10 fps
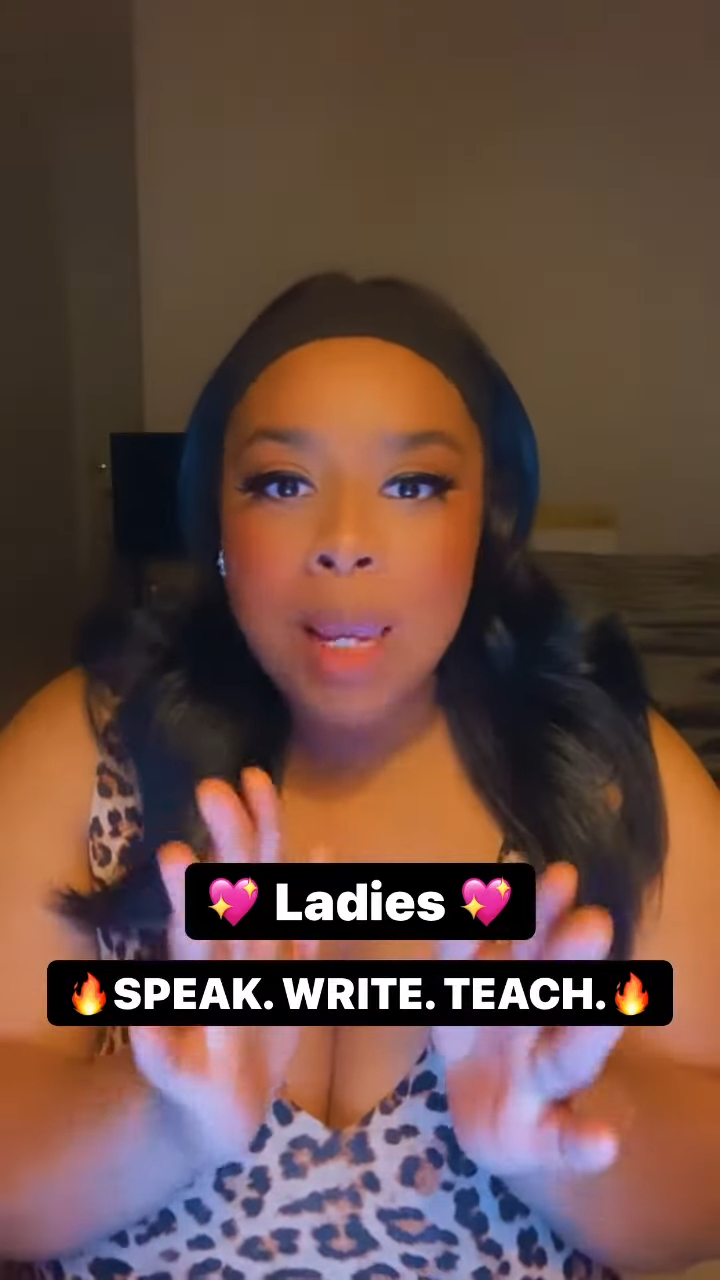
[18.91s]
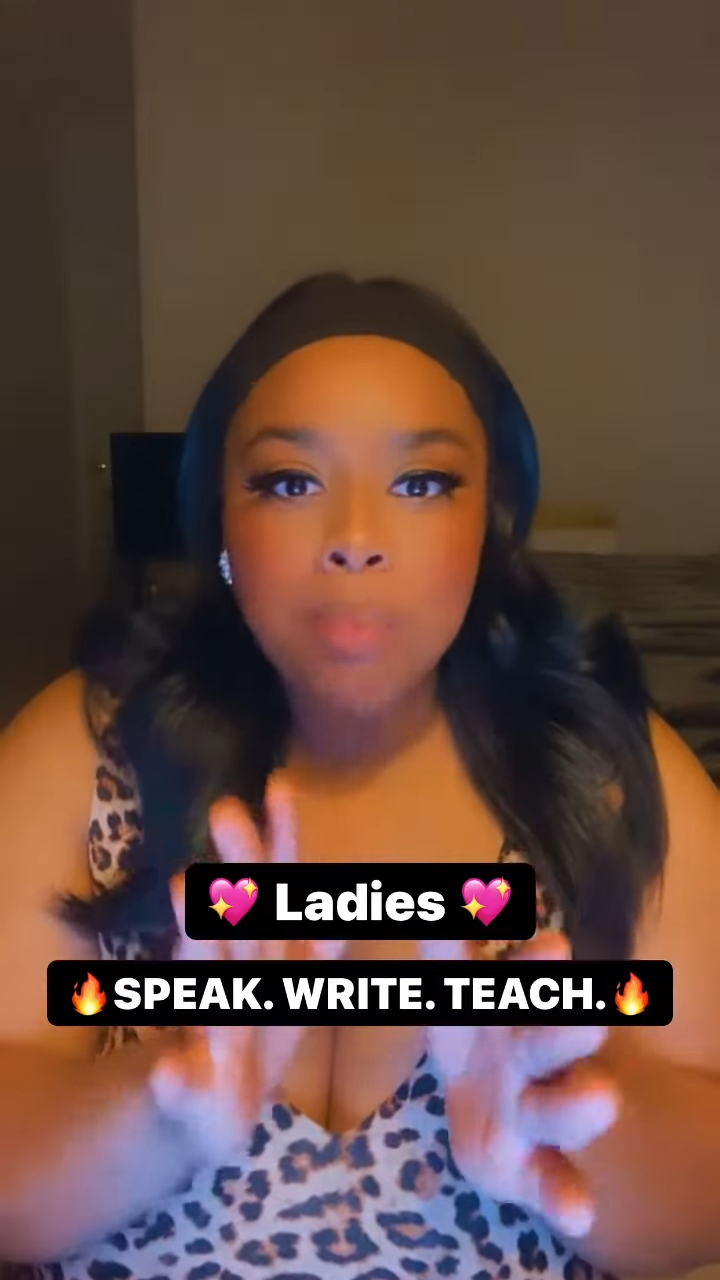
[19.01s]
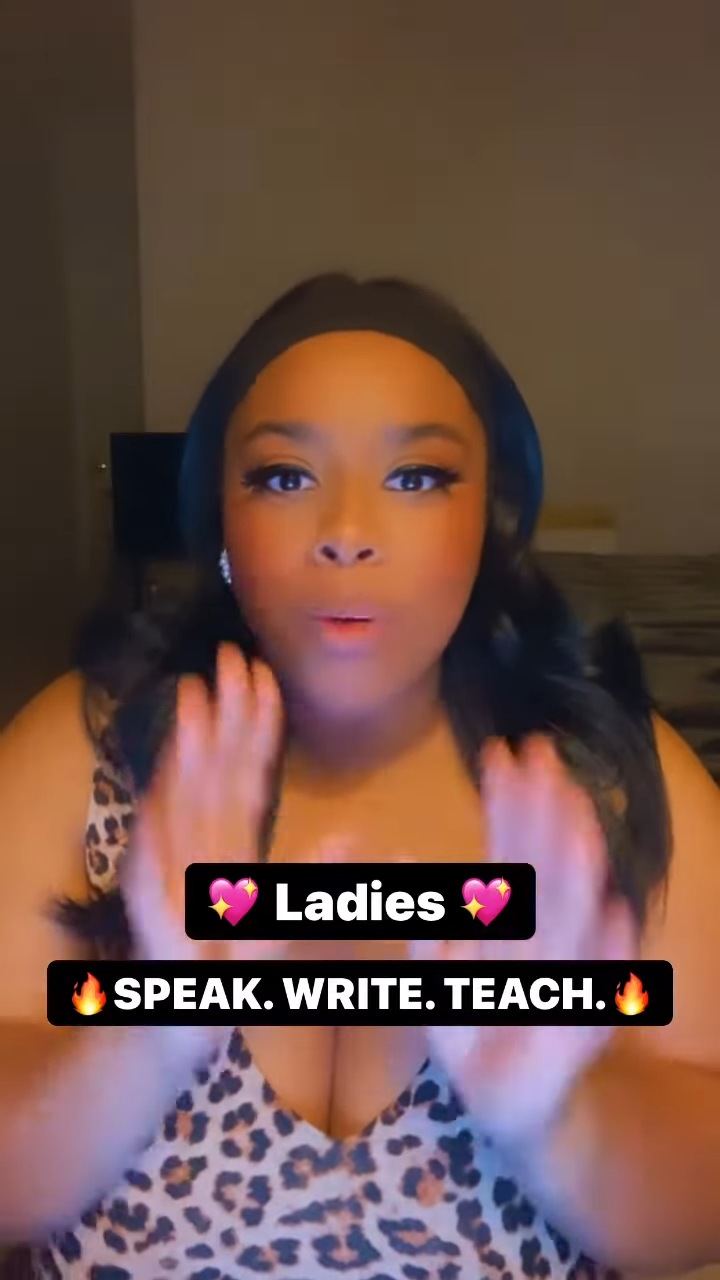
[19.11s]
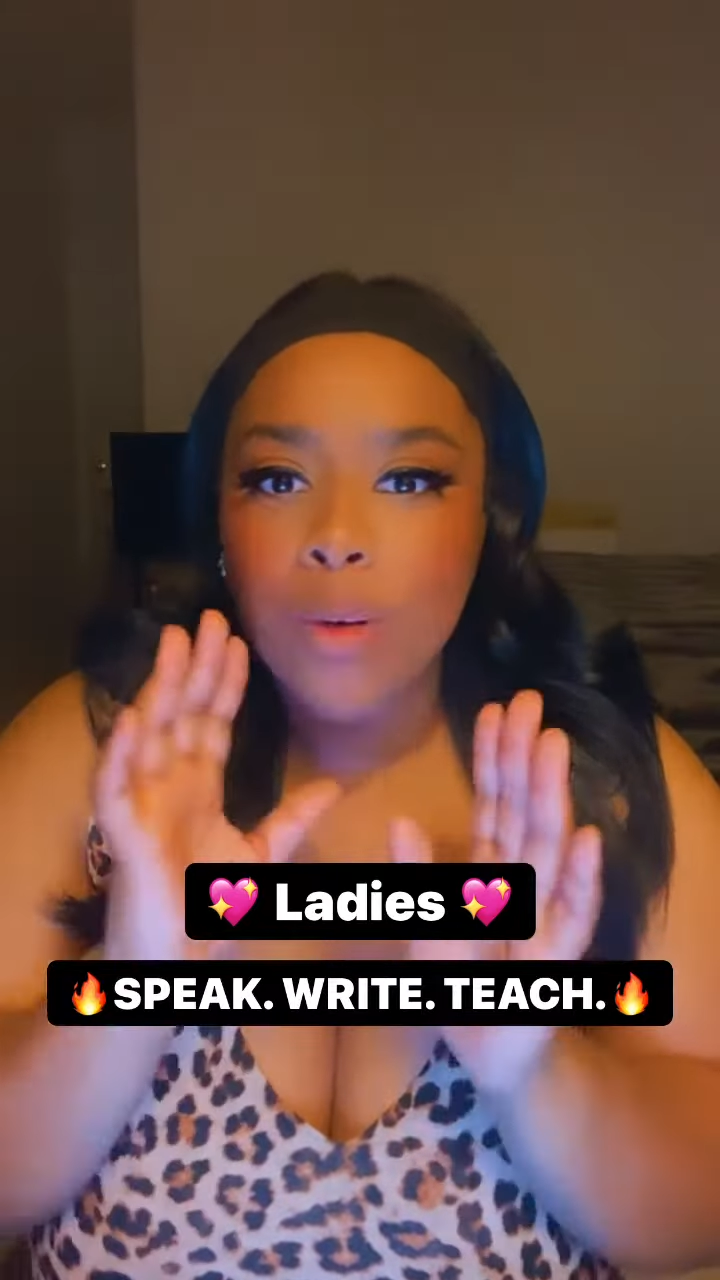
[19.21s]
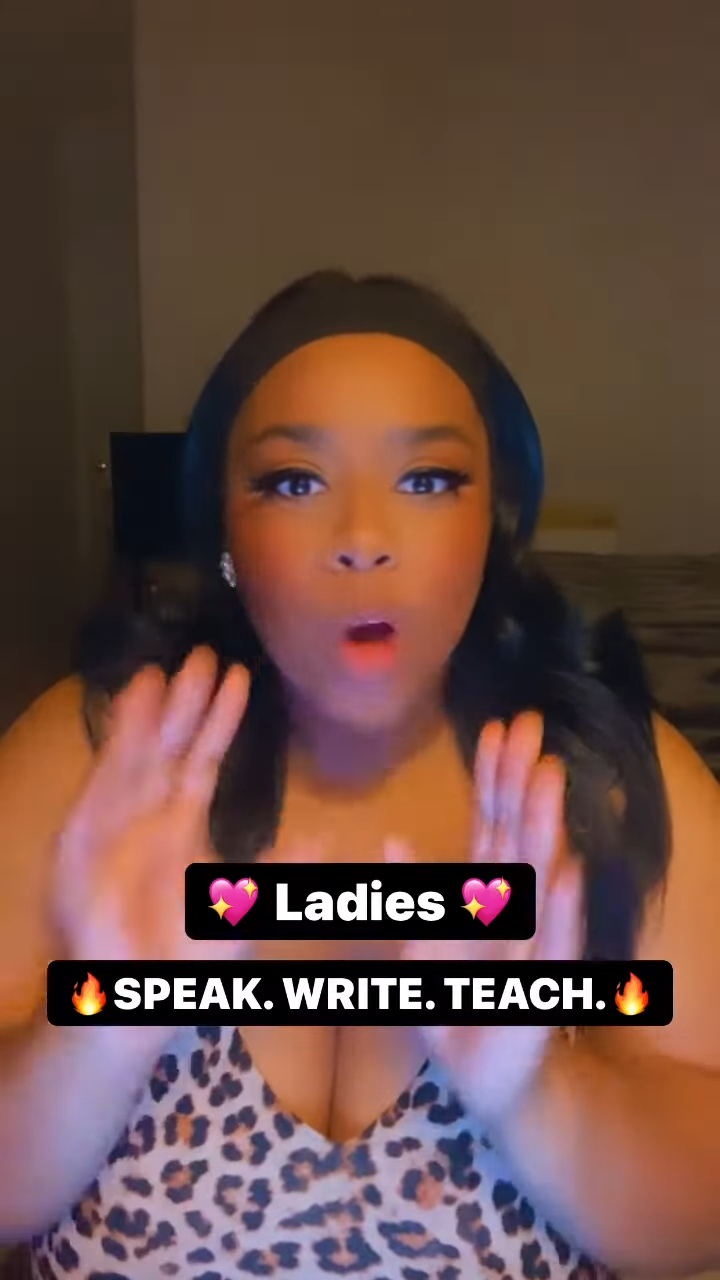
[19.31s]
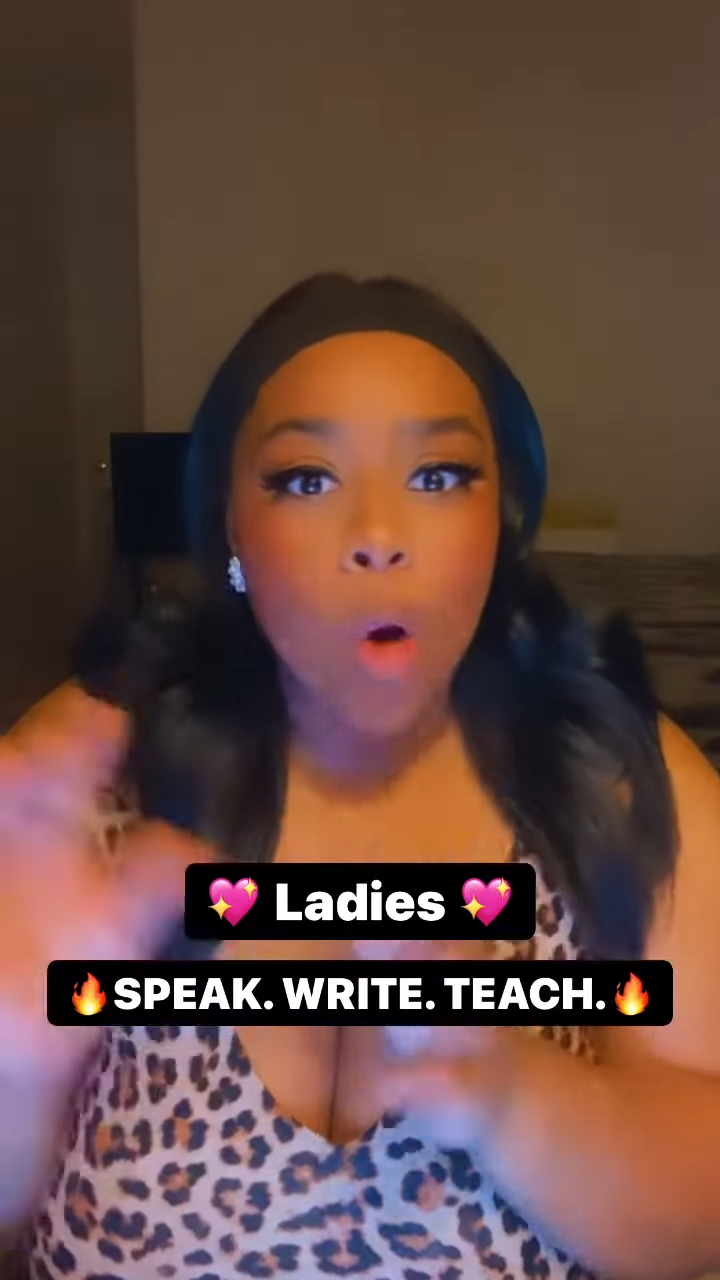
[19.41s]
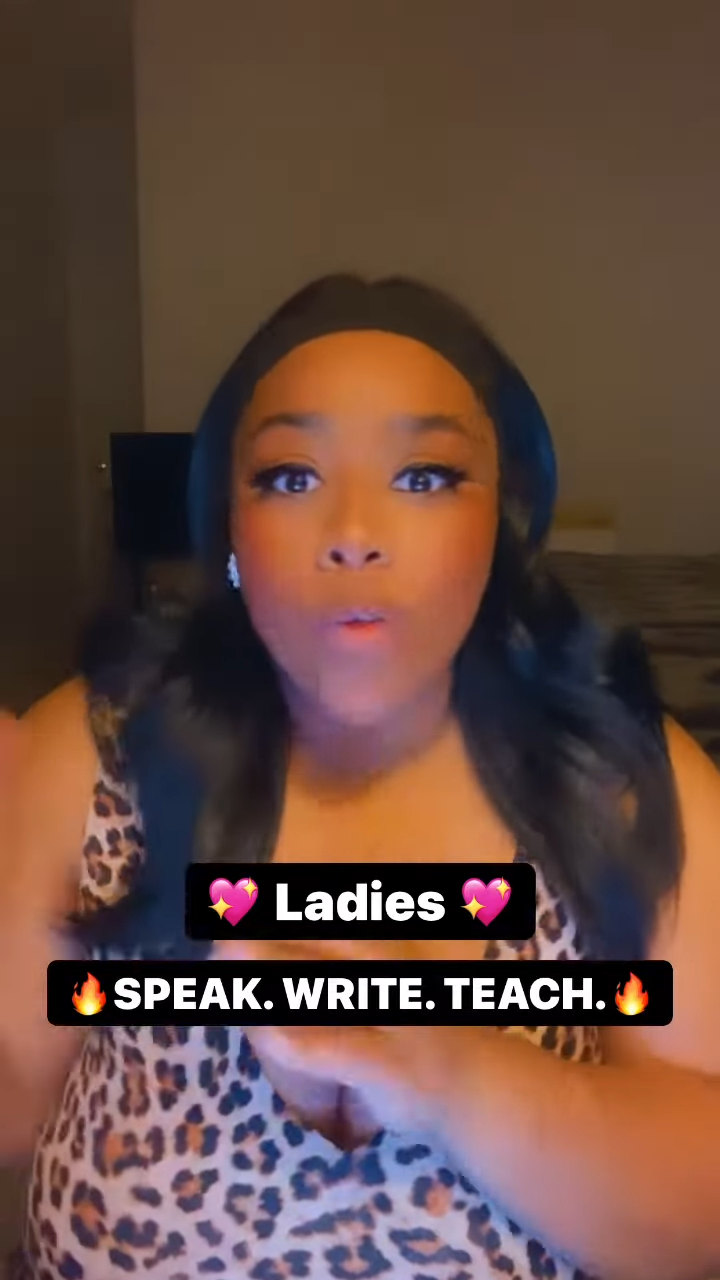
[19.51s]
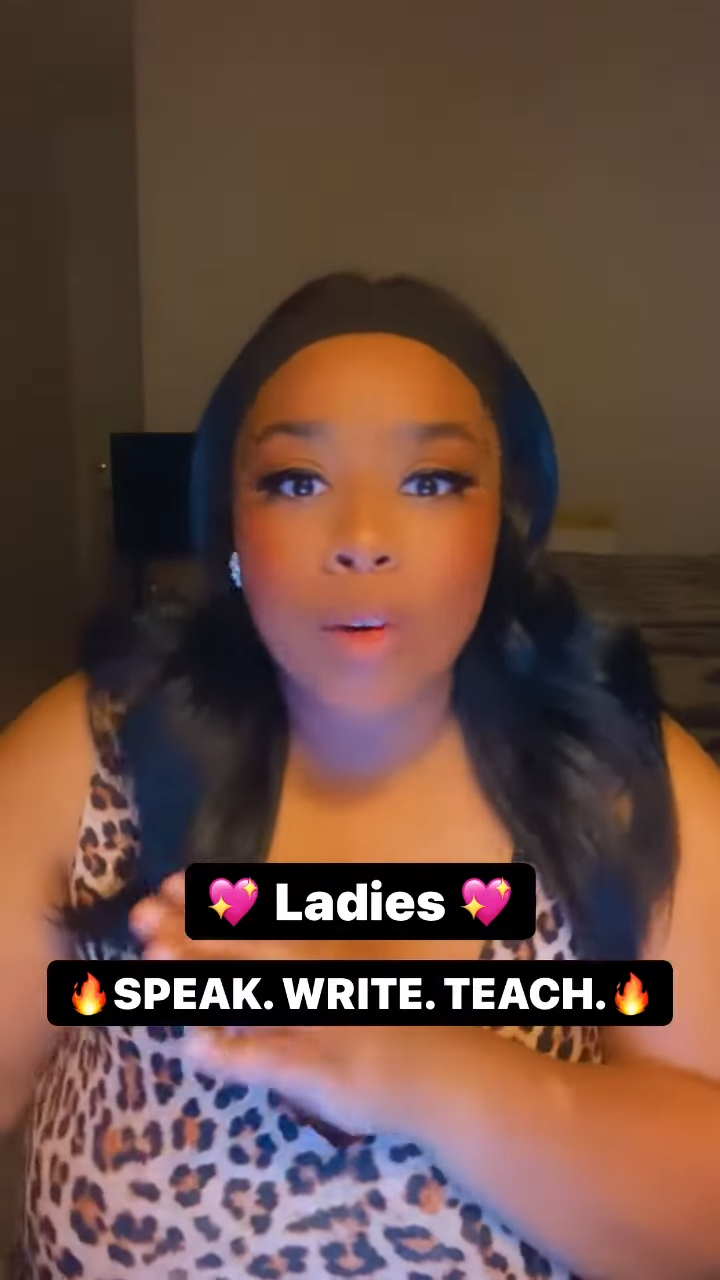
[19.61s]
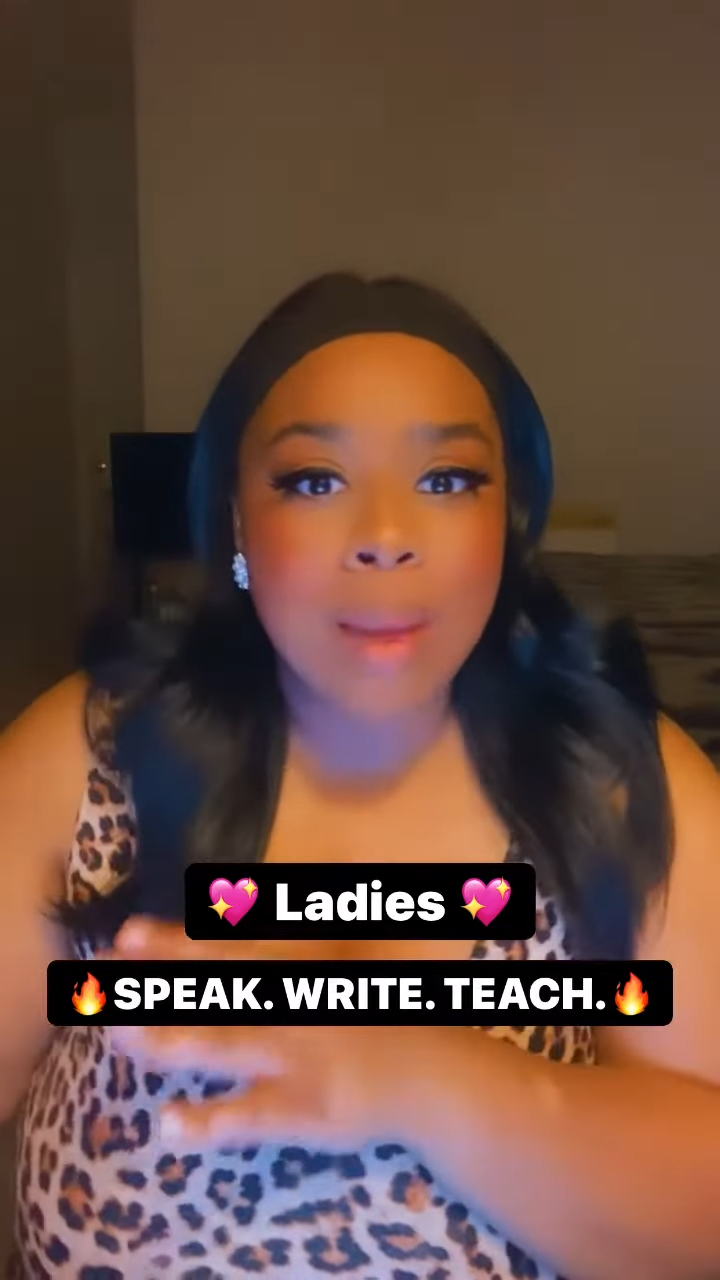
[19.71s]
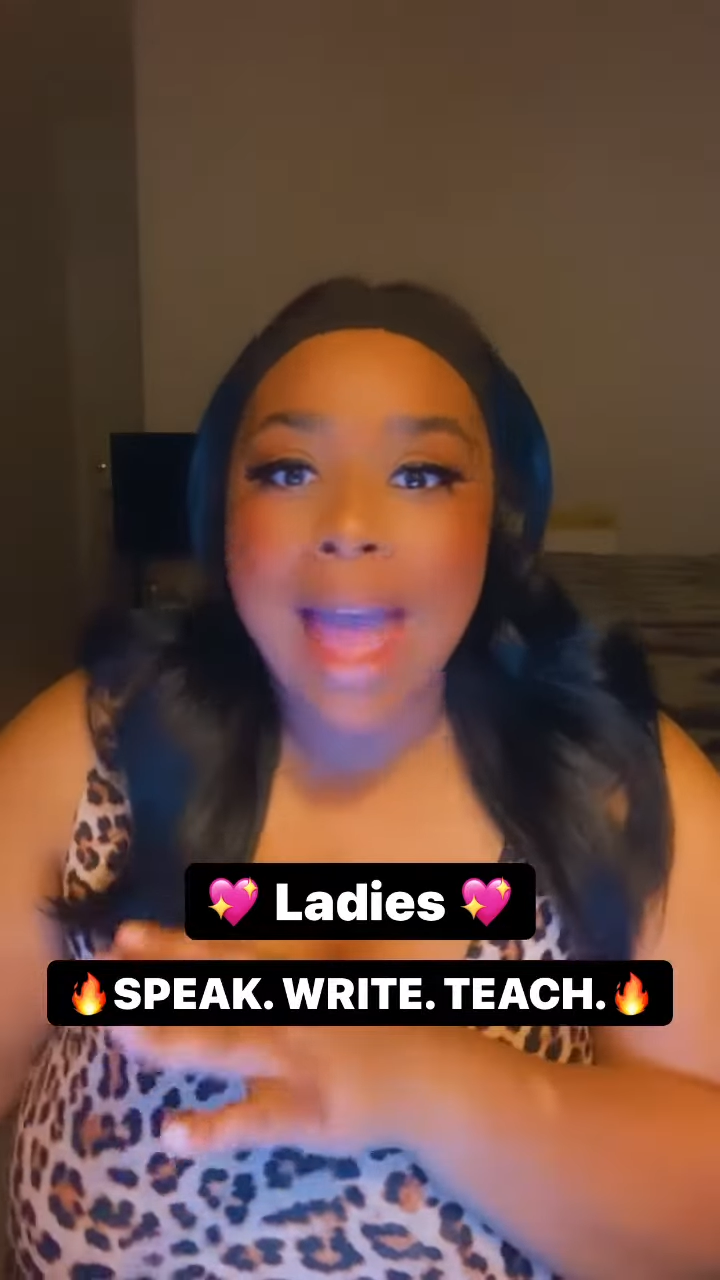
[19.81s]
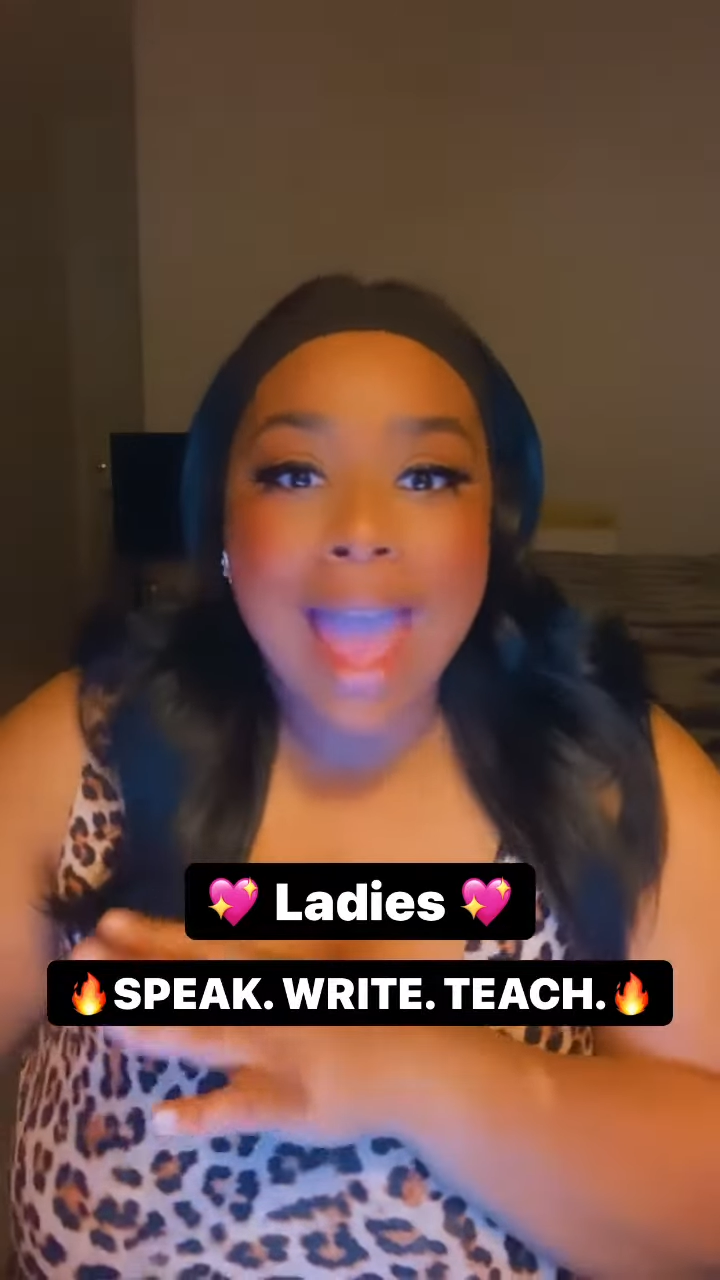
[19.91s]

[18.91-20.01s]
people go from